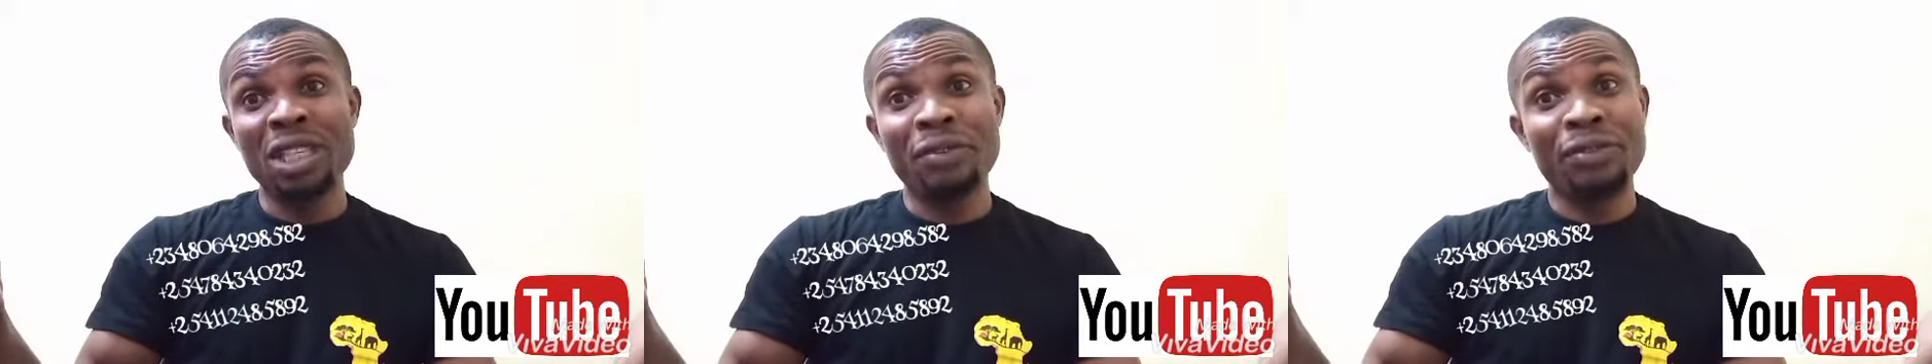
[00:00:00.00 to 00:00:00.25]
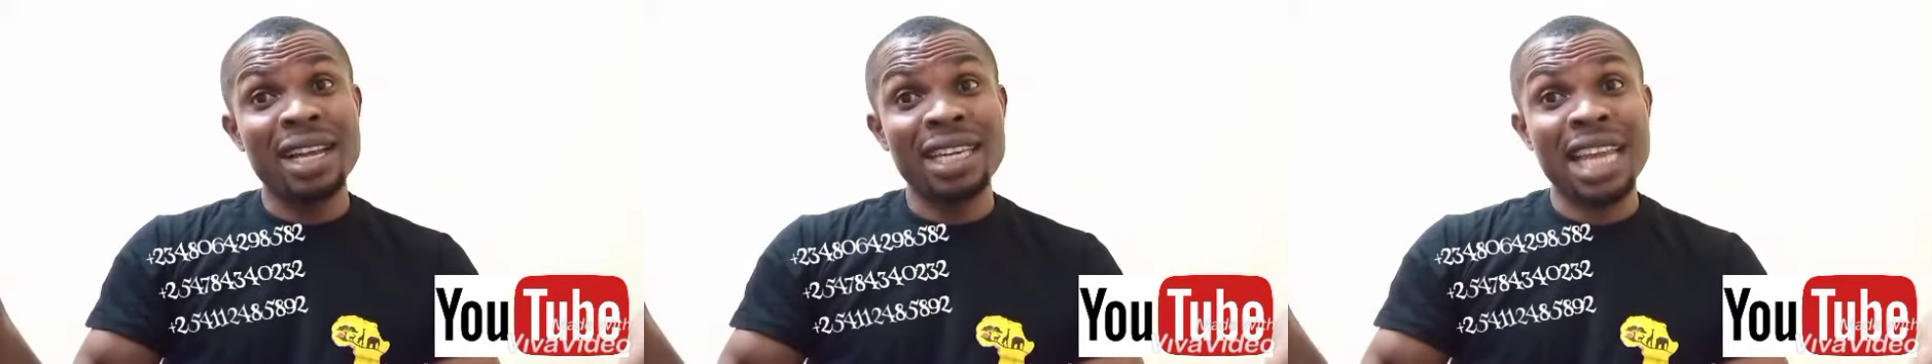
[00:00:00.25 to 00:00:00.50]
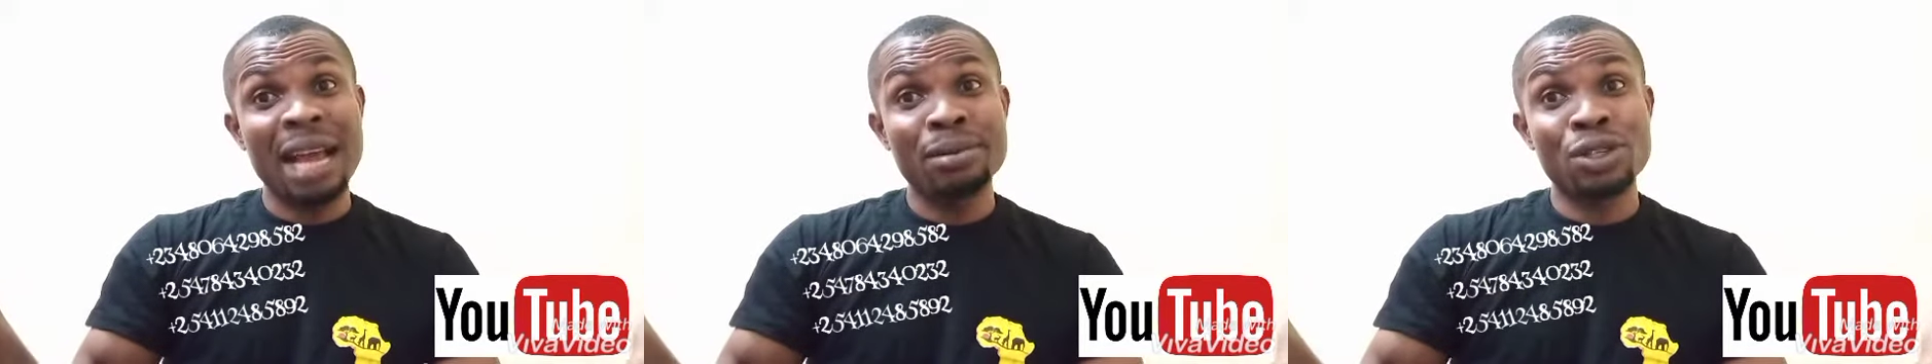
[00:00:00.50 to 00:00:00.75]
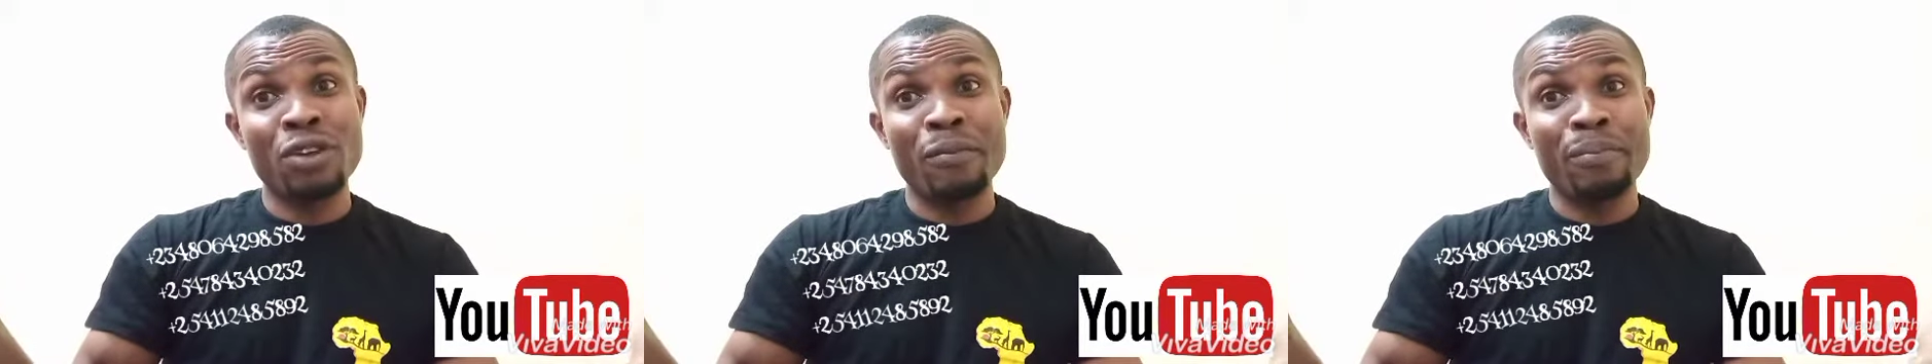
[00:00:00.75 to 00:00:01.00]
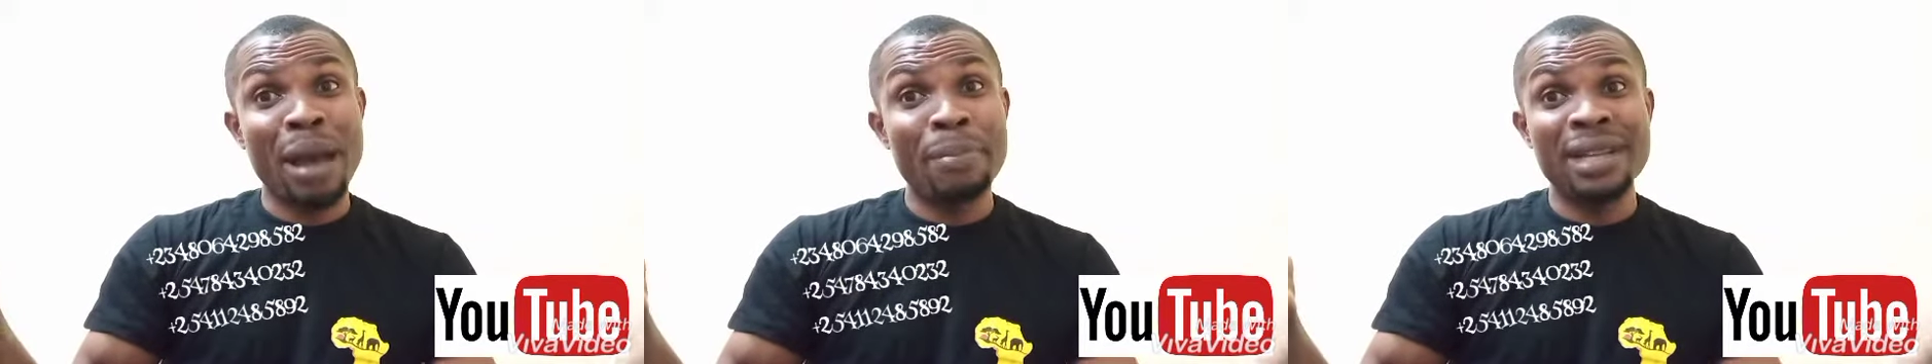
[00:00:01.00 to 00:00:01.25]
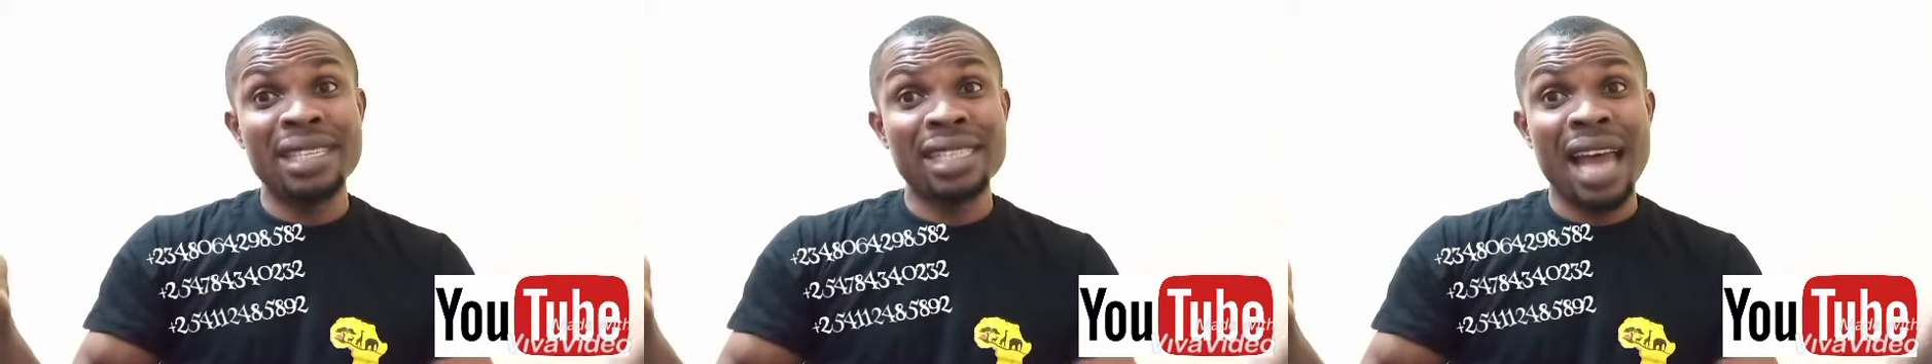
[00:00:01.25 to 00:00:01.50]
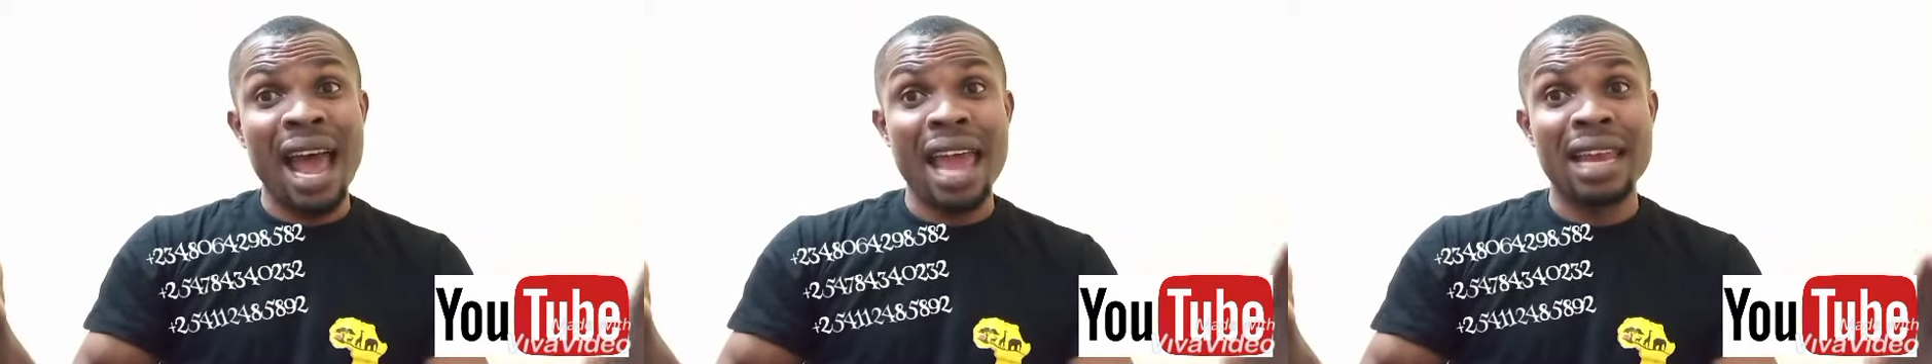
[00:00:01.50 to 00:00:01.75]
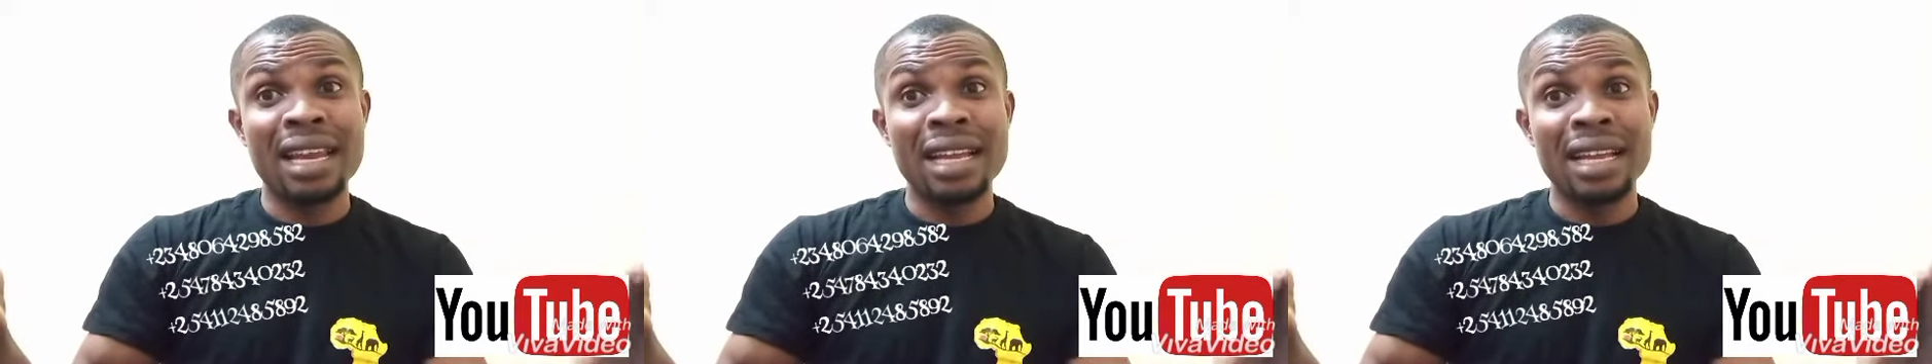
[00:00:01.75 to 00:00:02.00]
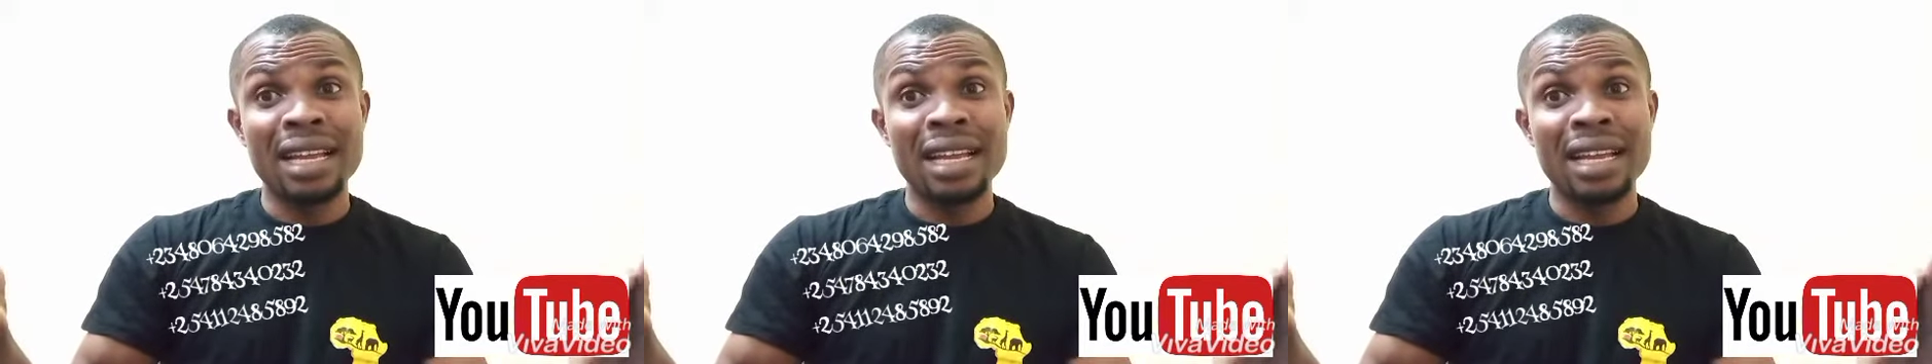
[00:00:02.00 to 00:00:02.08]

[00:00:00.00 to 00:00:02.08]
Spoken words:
different types of barbing style.